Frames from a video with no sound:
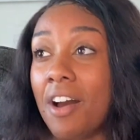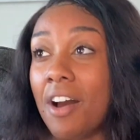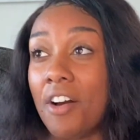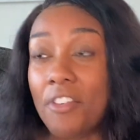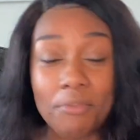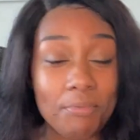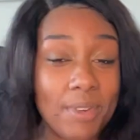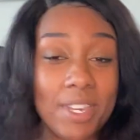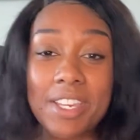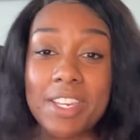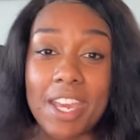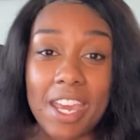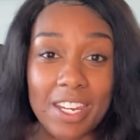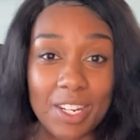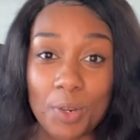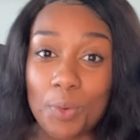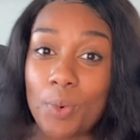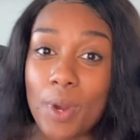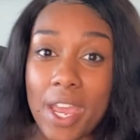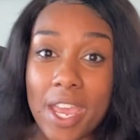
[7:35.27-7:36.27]
of me
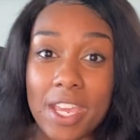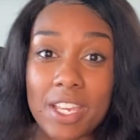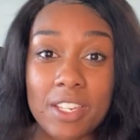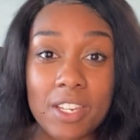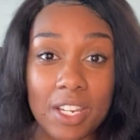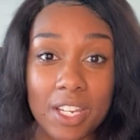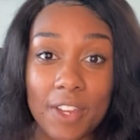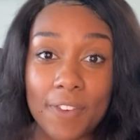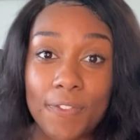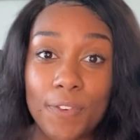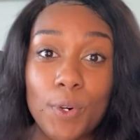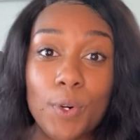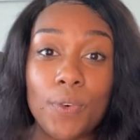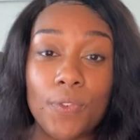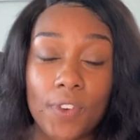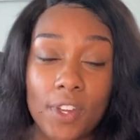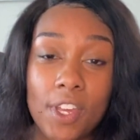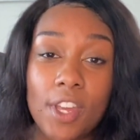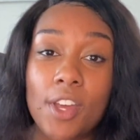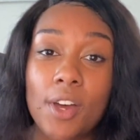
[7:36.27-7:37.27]
gaining weight, cooking
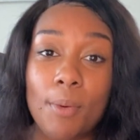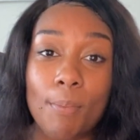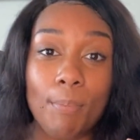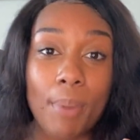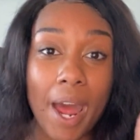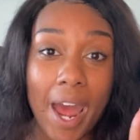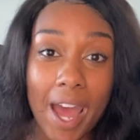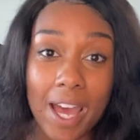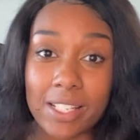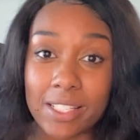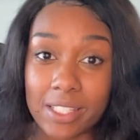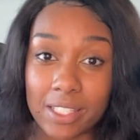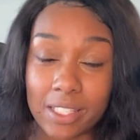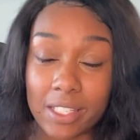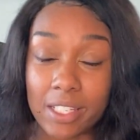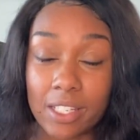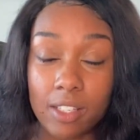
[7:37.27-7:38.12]
food for him, pasta.